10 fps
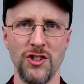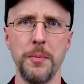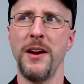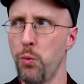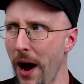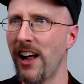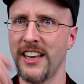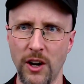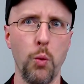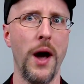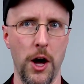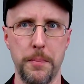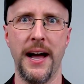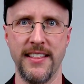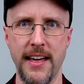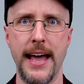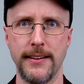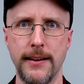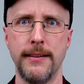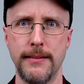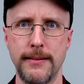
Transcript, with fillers: She'll be well in a well by then.